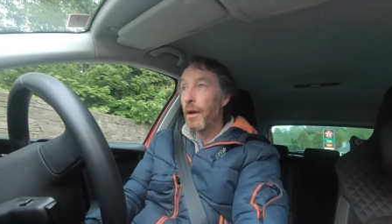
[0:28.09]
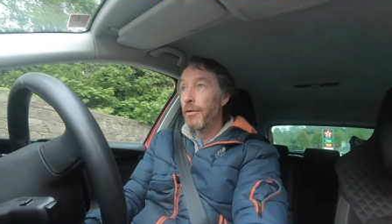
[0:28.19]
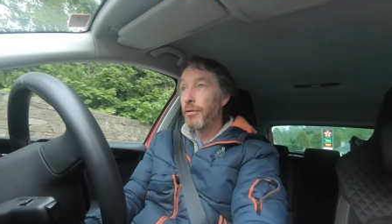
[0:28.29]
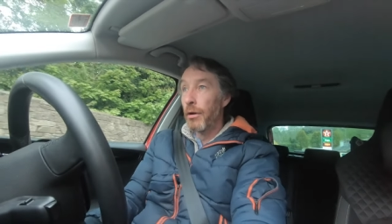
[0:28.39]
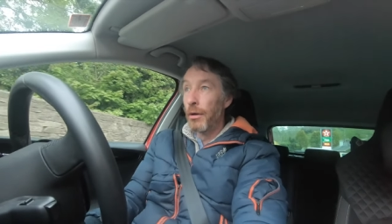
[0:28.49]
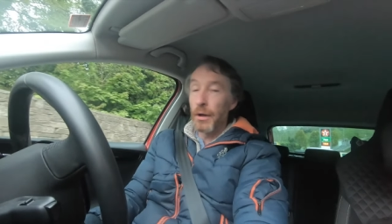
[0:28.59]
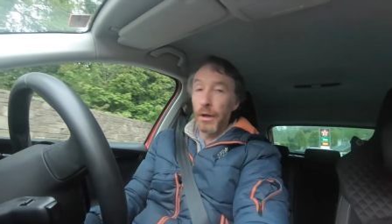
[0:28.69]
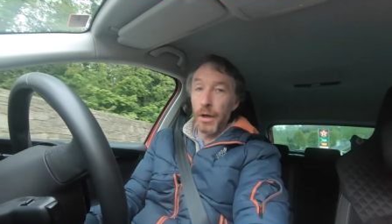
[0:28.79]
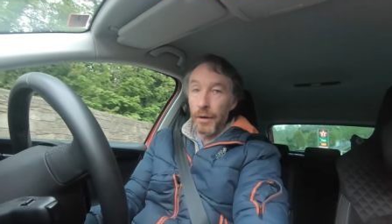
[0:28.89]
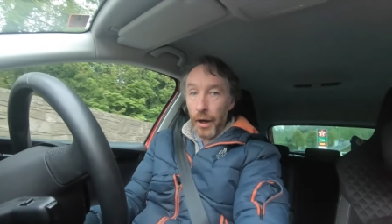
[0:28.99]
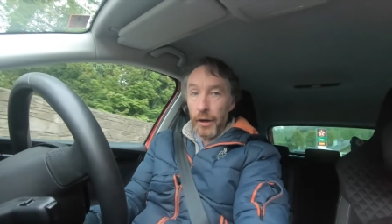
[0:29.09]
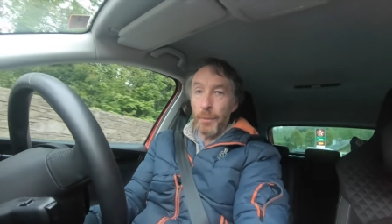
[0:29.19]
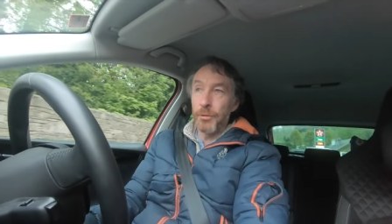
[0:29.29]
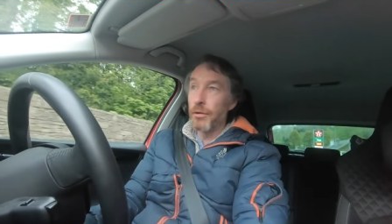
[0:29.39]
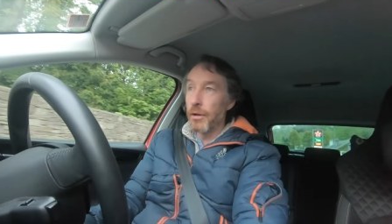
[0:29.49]
So I've got an
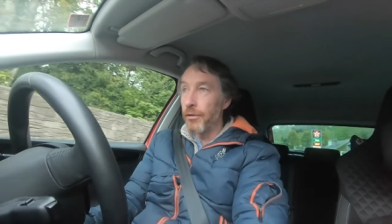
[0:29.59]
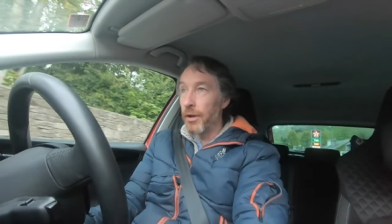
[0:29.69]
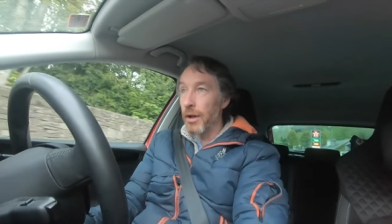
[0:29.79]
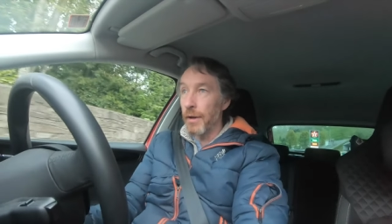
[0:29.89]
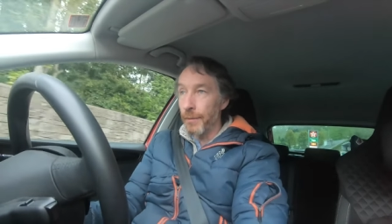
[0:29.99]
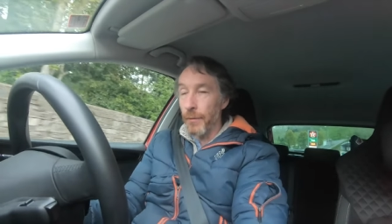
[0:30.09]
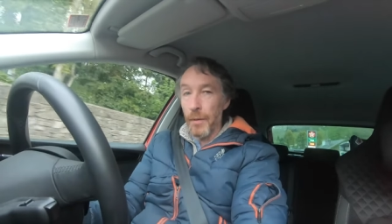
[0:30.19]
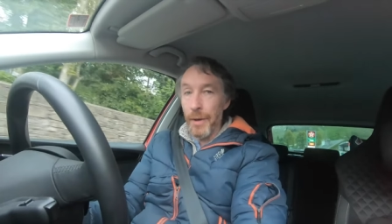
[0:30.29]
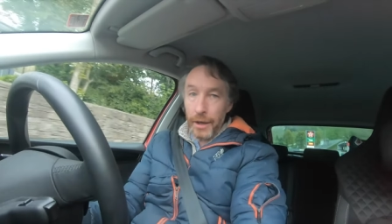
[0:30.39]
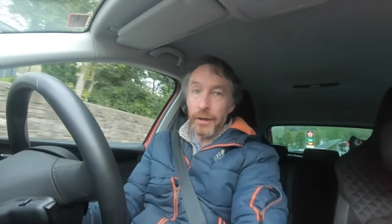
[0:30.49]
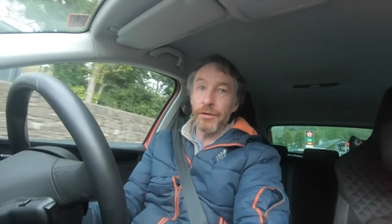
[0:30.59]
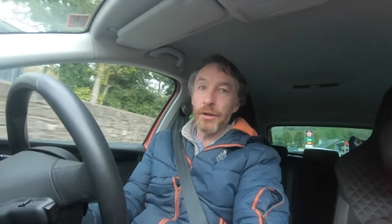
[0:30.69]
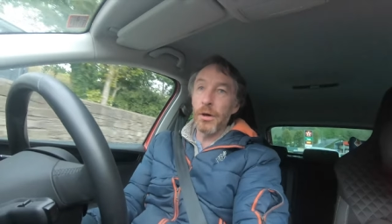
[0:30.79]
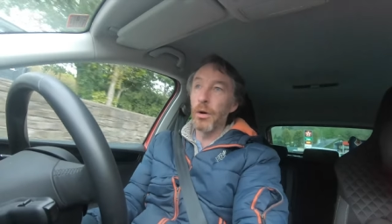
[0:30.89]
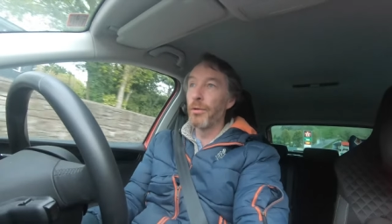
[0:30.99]
opportunity this evening. I'm heading to the
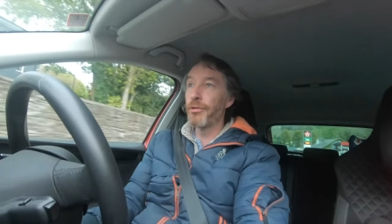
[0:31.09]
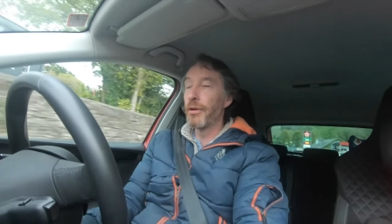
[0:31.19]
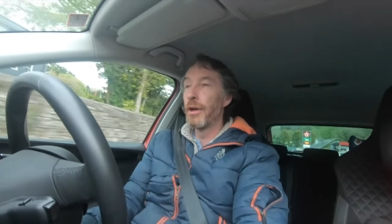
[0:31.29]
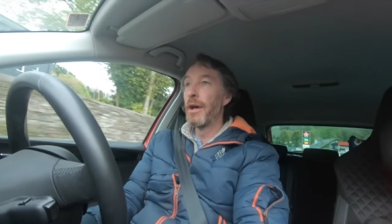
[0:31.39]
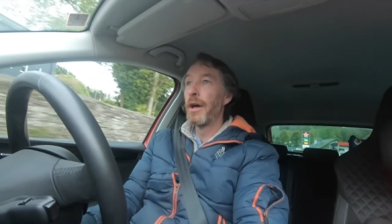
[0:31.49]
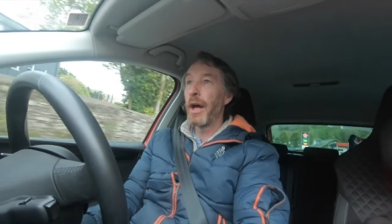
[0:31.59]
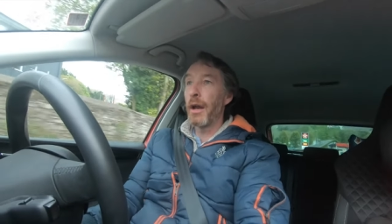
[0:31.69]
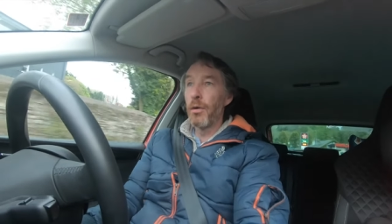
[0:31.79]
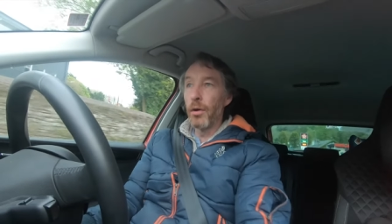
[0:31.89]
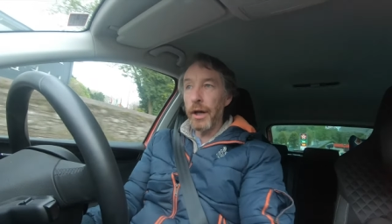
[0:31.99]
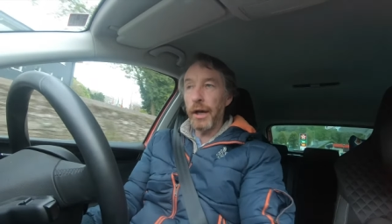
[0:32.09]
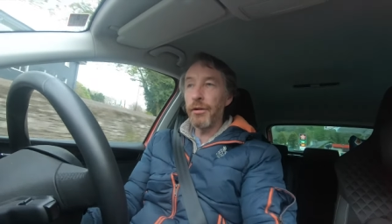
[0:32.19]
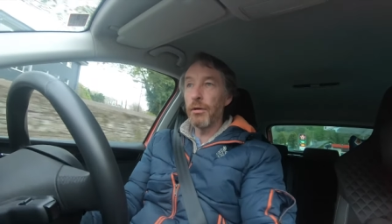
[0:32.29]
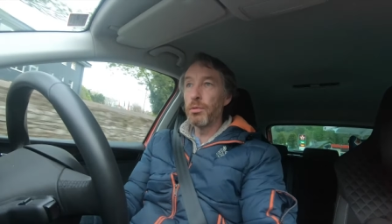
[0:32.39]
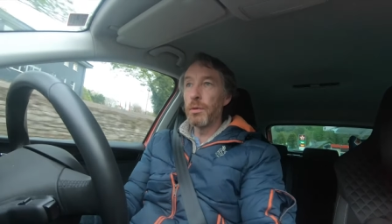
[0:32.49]
coast, and I'm going to head
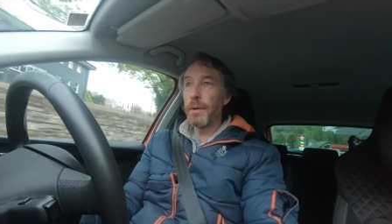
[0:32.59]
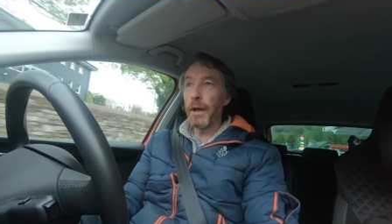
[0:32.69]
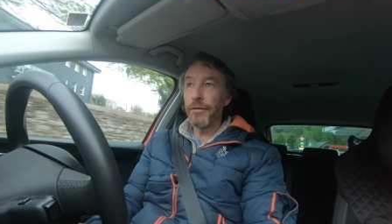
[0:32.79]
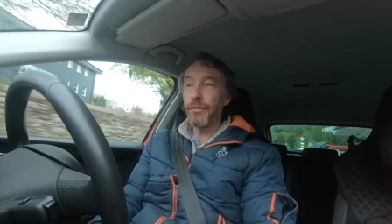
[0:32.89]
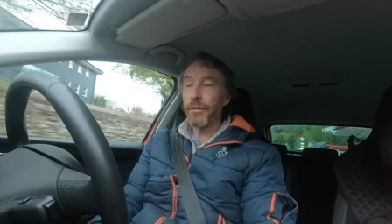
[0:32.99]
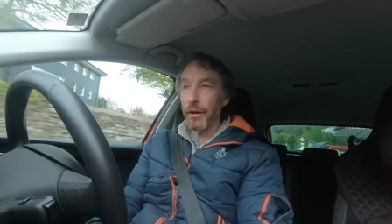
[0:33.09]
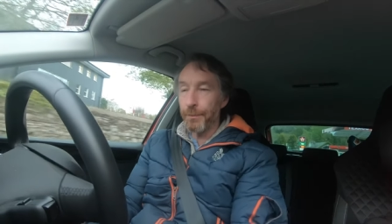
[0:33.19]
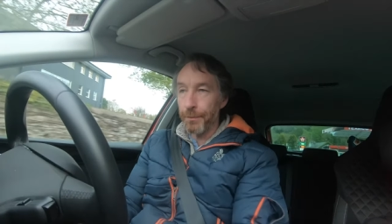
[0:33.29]
down to a place that